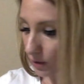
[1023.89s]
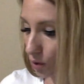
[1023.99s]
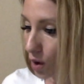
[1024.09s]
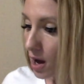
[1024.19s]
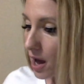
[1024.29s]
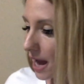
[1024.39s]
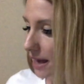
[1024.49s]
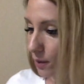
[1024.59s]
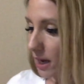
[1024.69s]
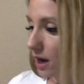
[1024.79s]
So
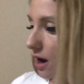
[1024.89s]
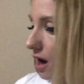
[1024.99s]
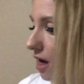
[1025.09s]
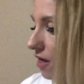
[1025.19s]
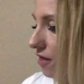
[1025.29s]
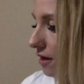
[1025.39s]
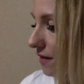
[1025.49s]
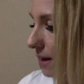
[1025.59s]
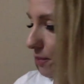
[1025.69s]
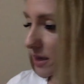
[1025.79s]
anyway,
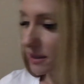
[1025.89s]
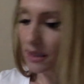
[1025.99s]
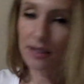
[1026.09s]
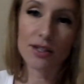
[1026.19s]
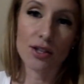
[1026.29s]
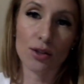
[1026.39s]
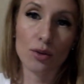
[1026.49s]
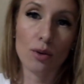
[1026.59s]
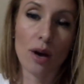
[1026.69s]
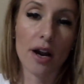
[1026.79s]
that brings us
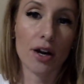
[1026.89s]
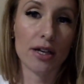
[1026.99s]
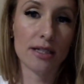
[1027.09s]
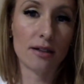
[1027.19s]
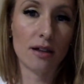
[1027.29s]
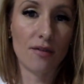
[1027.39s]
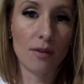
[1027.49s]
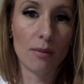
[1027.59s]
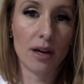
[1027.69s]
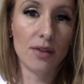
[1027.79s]
to our crystal of the
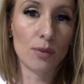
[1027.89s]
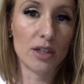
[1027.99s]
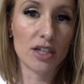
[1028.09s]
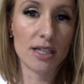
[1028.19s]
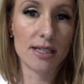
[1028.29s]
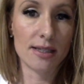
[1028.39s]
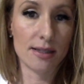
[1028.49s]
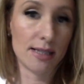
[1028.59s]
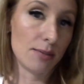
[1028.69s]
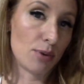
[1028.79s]
month, which is
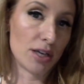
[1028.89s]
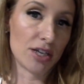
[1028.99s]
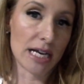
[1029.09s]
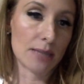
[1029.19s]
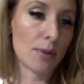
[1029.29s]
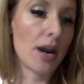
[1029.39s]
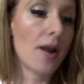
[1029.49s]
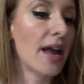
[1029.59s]
Zebra Jasper.